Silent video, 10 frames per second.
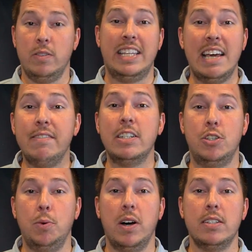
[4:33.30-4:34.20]
given
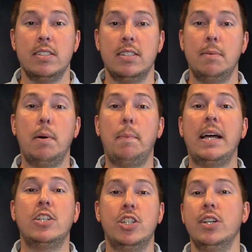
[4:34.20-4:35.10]
to us, but by
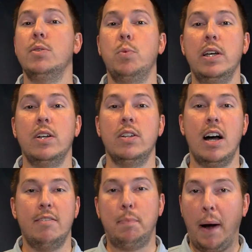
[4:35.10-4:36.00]
sheer will
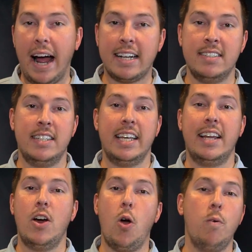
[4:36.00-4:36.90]
of practicing it
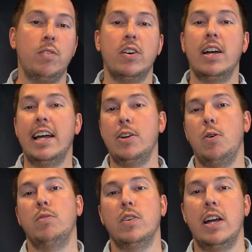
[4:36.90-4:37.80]
over and
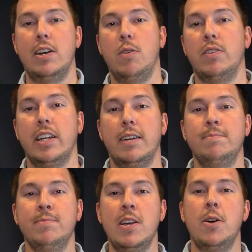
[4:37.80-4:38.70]
over and over again.
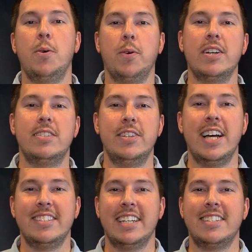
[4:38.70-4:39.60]
We're gonna see you
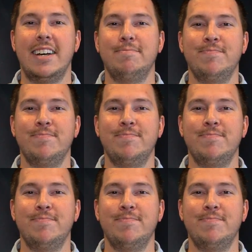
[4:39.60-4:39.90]
guys next time.